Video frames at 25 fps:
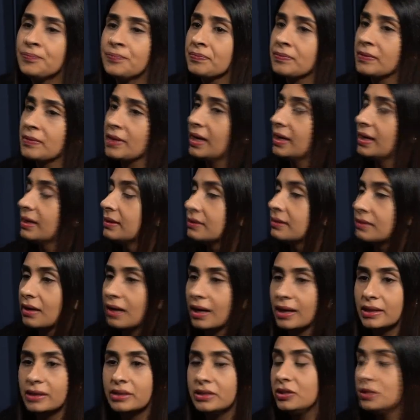And
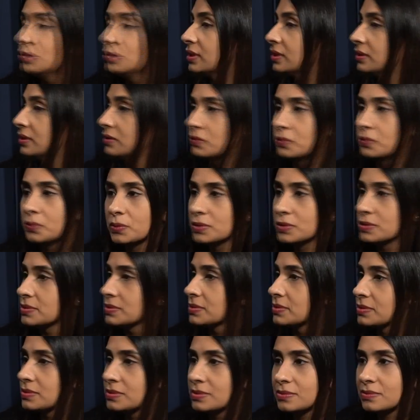I knew that it
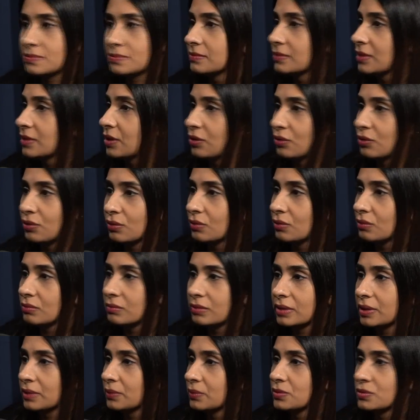was
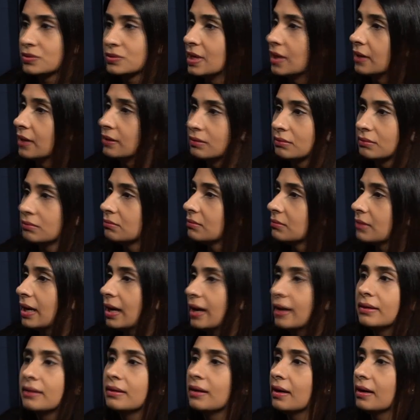done
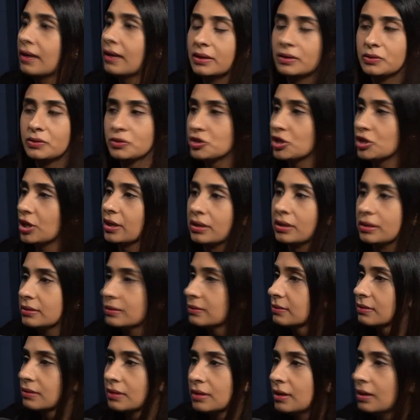and I had to chug
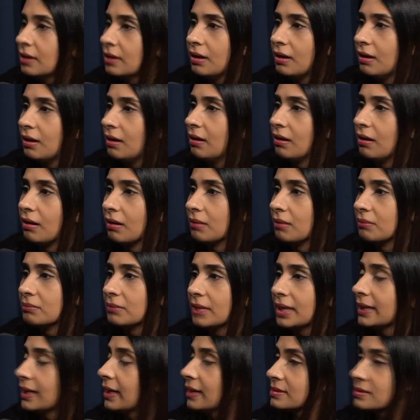it.
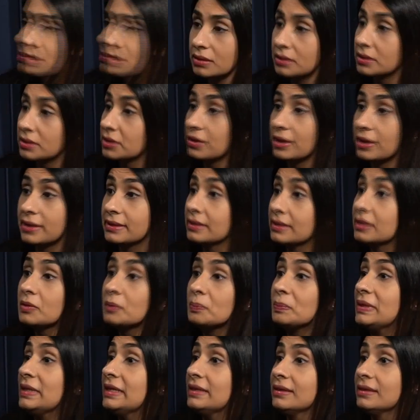And I started writing
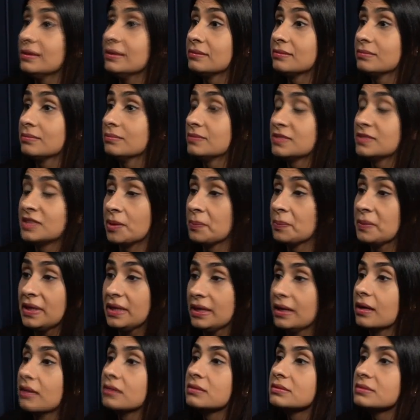completely
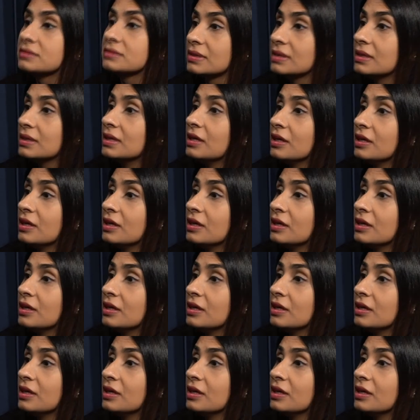something else.